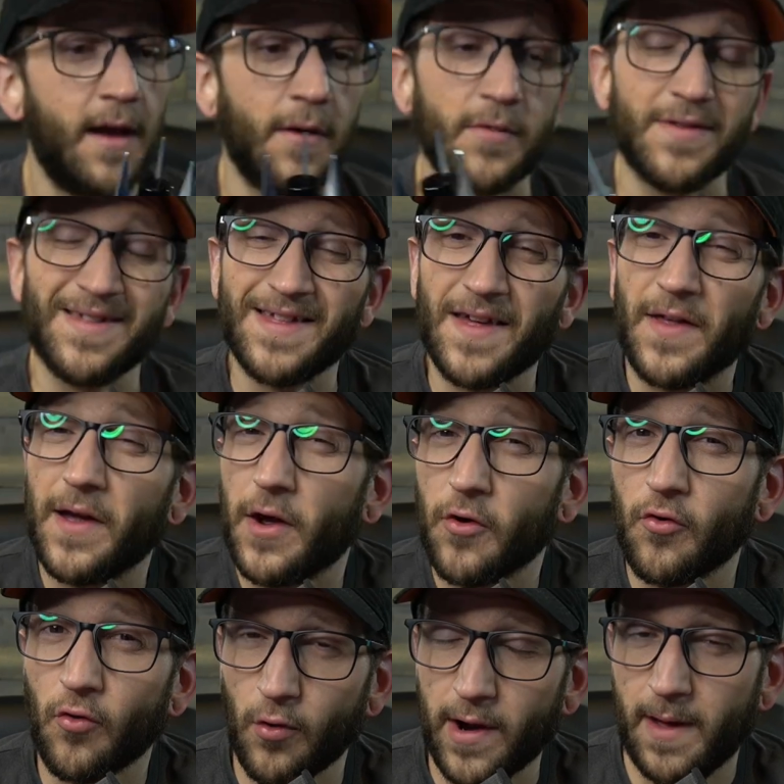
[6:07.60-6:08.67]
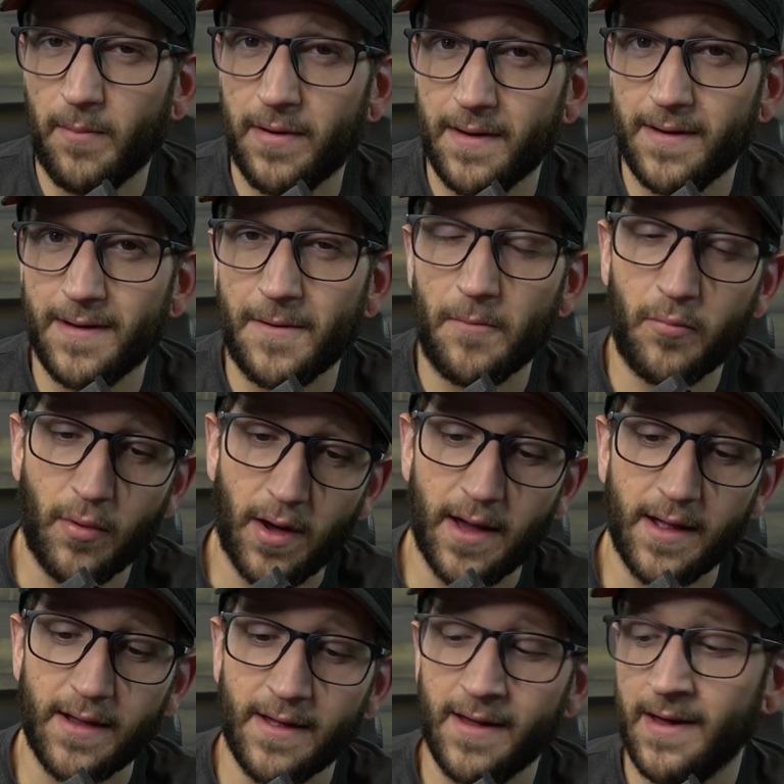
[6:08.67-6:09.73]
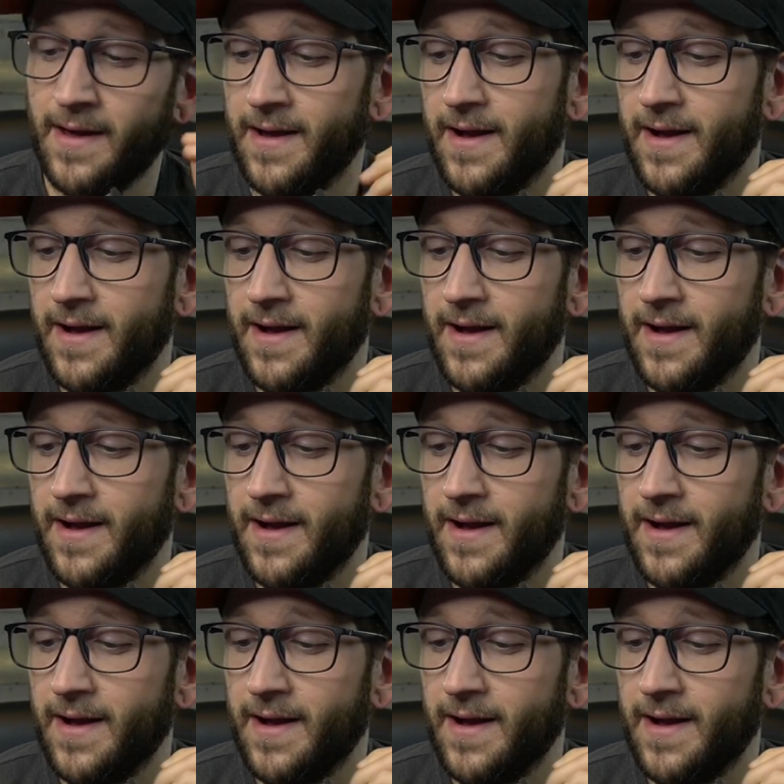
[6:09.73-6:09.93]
I was going to say like a grip, but